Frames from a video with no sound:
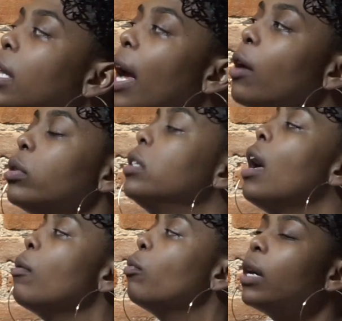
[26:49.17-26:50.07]
Like, what's
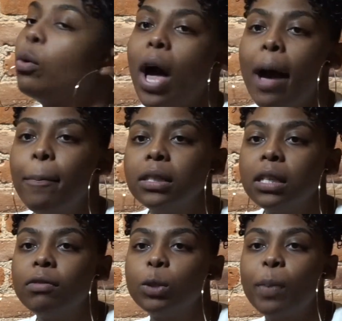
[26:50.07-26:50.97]
up? What happened to
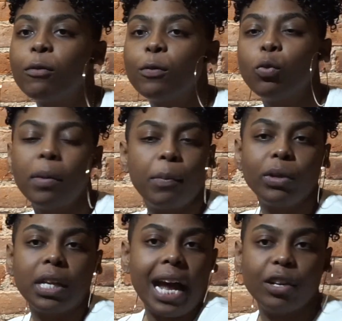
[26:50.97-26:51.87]
the respect for the women with
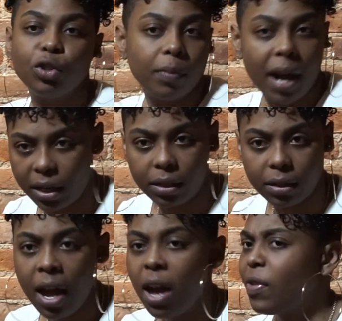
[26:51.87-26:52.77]
the natural bodies
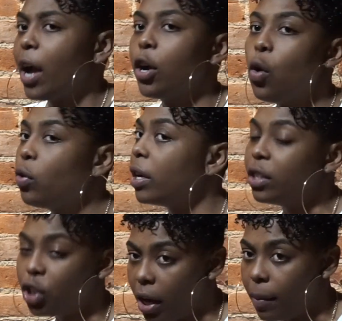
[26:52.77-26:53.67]
that go to the
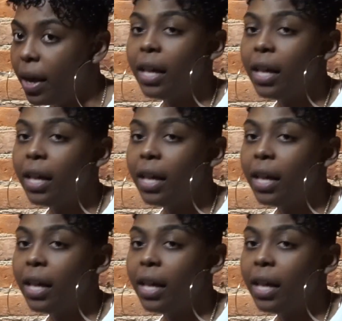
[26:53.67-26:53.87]
gym,